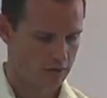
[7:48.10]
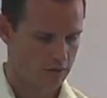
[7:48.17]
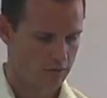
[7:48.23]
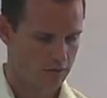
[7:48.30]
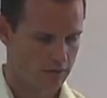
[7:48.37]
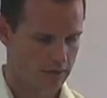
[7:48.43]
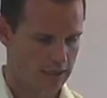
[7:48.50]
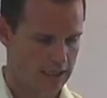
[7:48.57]

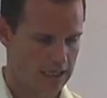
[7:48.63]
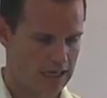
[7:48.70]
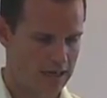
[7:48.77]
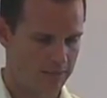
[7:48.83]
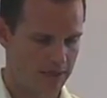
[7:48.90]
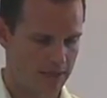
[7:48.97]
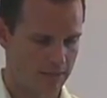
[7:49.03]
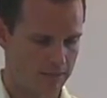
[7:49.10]
I'm going to
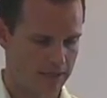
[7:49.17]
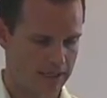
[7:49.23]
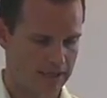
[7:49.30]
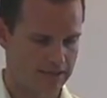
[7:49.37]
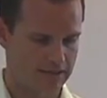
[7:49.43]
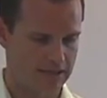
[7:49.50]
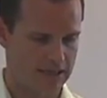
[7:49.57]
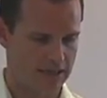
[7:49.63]
copy and
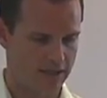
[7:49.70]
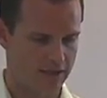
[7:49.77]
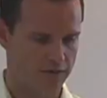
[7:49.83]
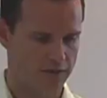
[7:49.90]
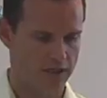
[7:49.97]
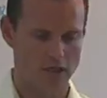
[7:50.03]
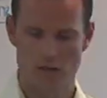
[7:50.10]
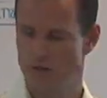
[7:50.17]
paste that
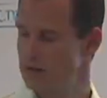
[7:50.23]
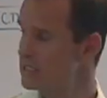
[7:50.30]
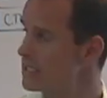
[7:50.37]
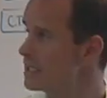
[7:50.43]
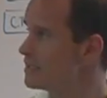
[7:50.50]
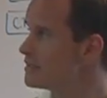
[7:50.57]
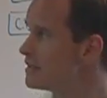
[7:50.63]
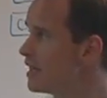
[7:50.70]
using
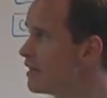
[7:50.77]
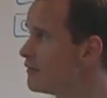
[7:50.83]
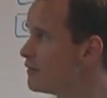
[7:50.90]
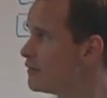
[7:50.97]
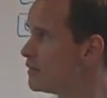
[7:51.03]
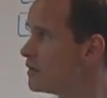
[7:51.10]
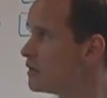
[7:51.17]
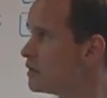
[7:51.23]
Alt-ESF.